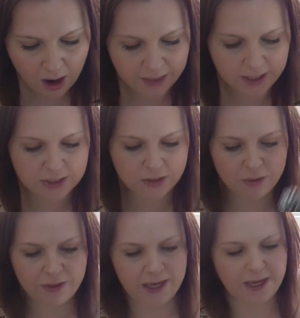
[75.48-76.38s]
I then
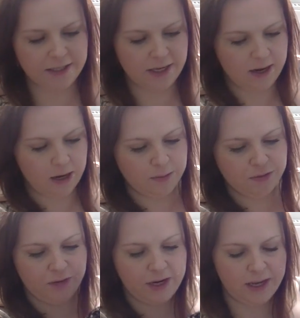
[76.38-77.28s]
saw these, and I
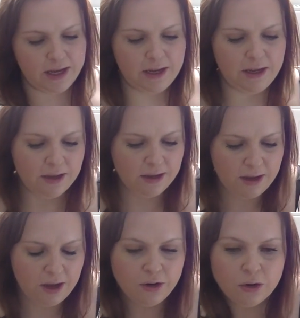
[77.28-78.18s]
was really
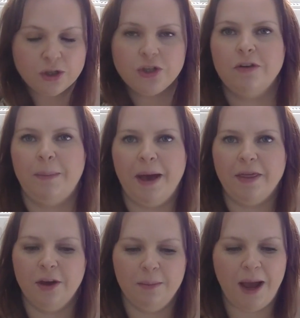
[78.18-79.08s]
not sure
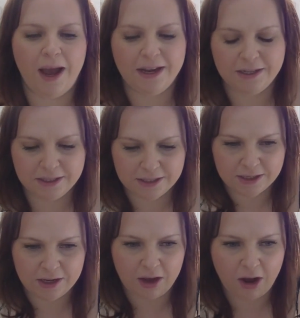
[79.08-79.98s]
about them, and
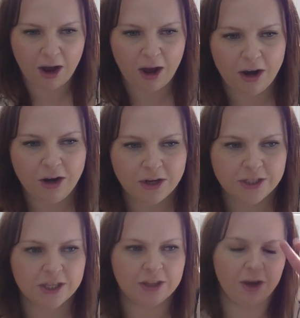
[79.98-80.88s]
I
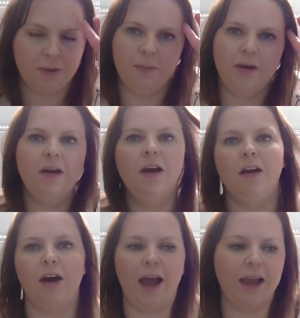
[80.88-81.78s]
looked at them
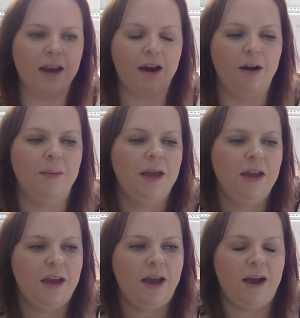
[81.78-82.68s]
like hanging up,
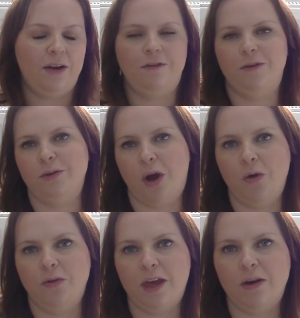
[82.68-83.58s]
and I thought,
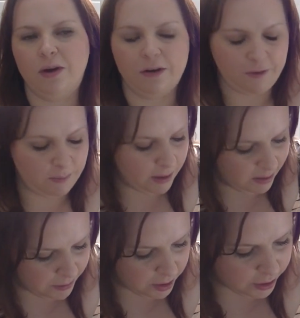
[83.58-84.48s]
no, they're not going to fit
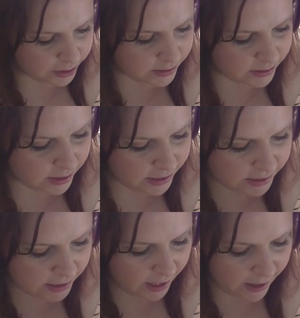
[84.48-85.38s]
me because they
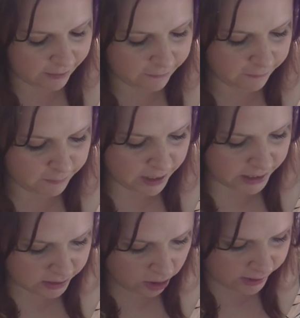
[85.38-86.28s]
didn't have
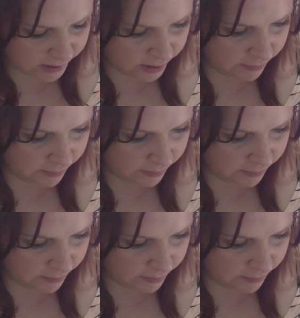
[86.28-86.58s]
many sizes in